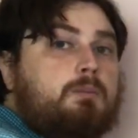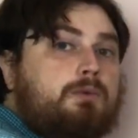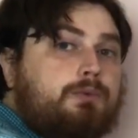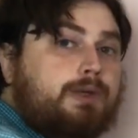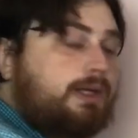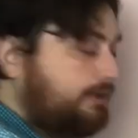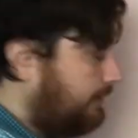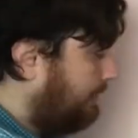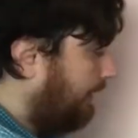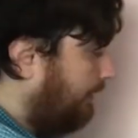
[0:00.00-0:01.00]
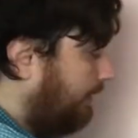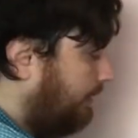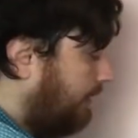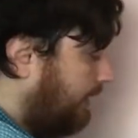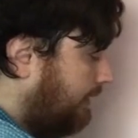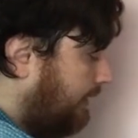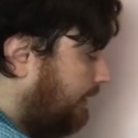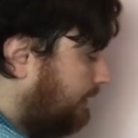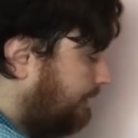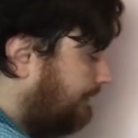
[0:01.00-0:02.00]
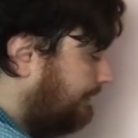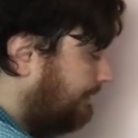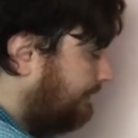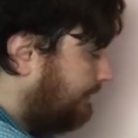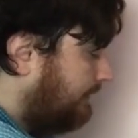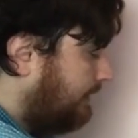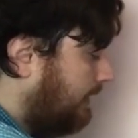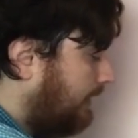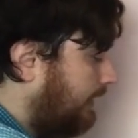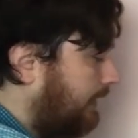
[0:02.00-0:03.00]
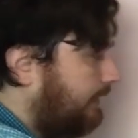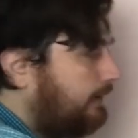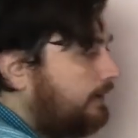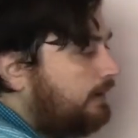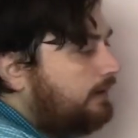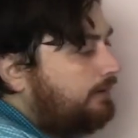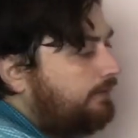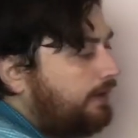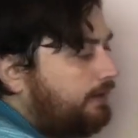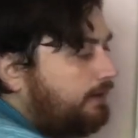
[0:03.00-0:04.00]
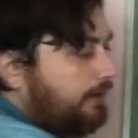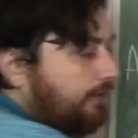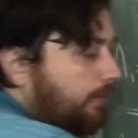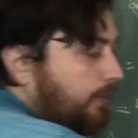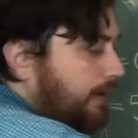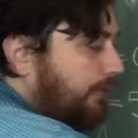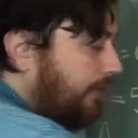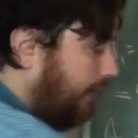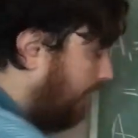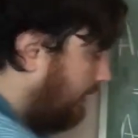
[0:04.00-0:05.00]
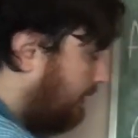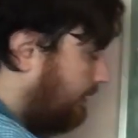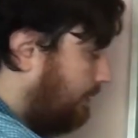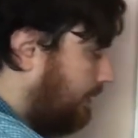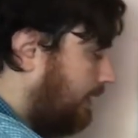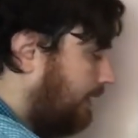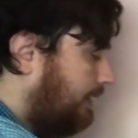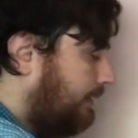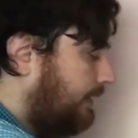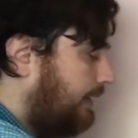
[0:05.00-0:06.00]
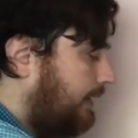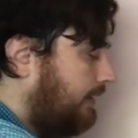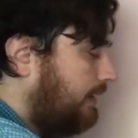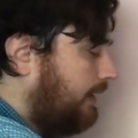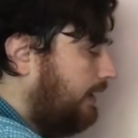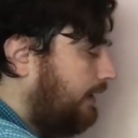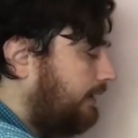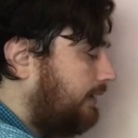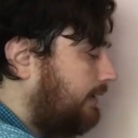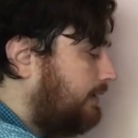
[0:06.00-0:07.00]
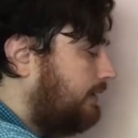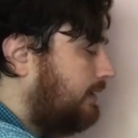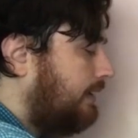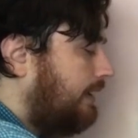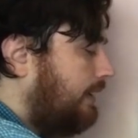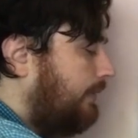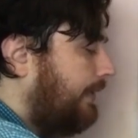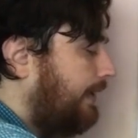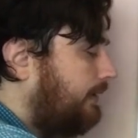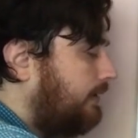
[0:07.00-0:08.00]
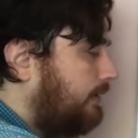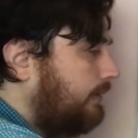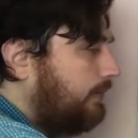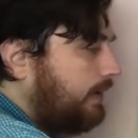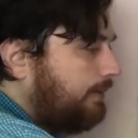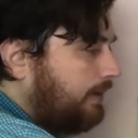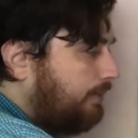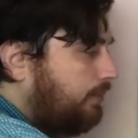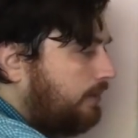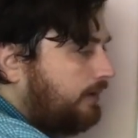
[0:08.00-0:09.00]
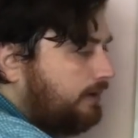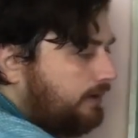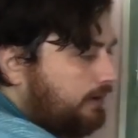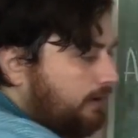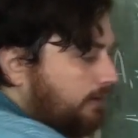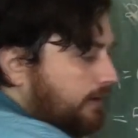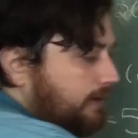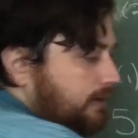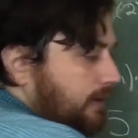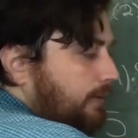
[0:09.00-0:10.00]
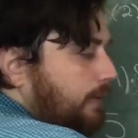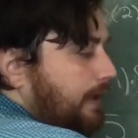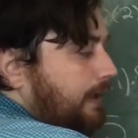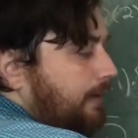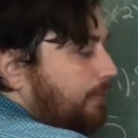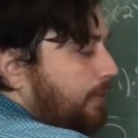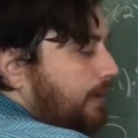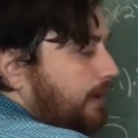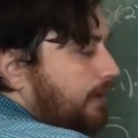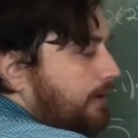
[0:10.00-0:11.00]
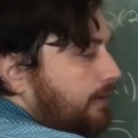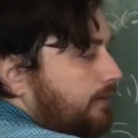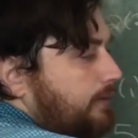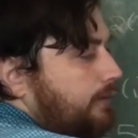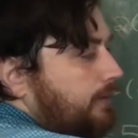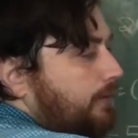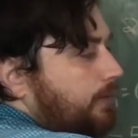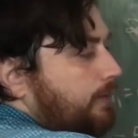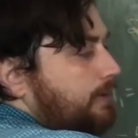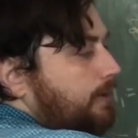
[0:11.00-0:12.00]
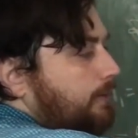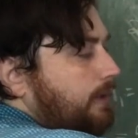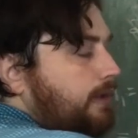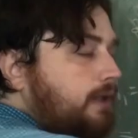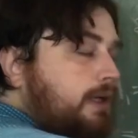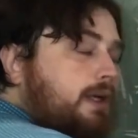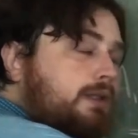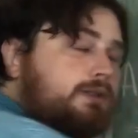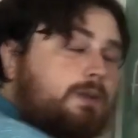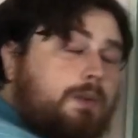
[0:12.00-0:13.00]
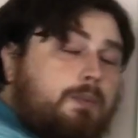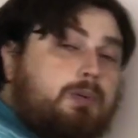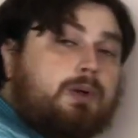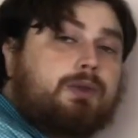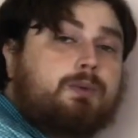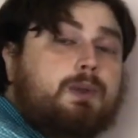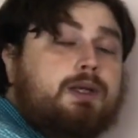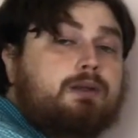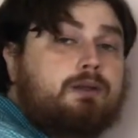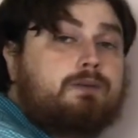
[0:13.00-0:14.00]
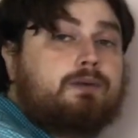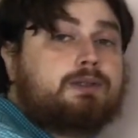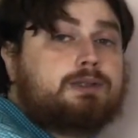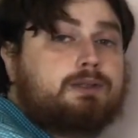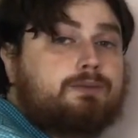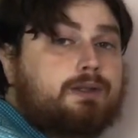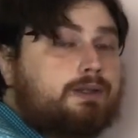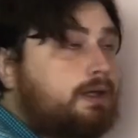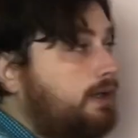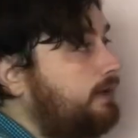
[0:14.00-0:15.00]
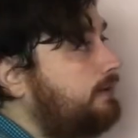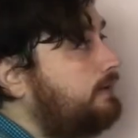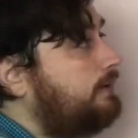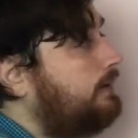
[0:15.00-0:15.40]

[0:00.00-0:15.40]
Moving on to my third rectangle, I get that the width again is 1 and the height is, well, what I'm going to plug in here is the right endpoint on the interval 2 to 3 was 3. So I'm going to plug 3 into the function to find the height.